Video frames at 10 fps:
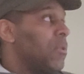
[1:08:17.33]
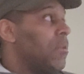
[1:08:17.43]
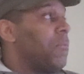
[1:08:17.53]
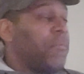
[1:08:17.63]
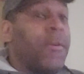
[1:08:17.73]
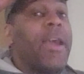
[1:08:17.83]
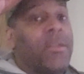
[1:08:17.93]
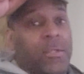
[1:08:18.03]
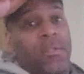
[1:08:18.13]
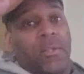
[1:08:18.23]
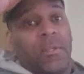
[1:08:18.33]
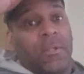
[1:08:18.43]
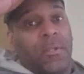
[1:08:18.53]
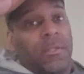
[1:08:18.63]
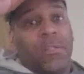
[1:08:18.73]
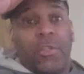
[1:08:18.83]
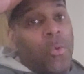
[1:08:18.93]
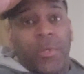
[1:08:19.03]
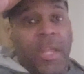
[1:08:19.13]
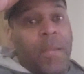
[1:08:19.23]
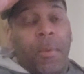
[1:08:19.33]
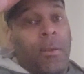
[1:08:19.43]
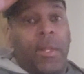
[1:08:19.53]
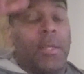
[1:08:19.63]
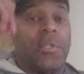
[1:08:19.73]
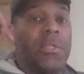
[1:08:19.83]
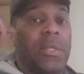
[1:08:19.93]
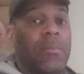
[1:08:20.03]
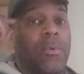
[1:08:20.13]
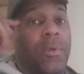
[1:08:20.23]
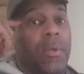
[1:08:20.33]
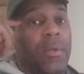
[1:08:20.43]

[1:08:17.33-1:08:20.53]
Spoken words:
The fighters don't care about legacy anymore.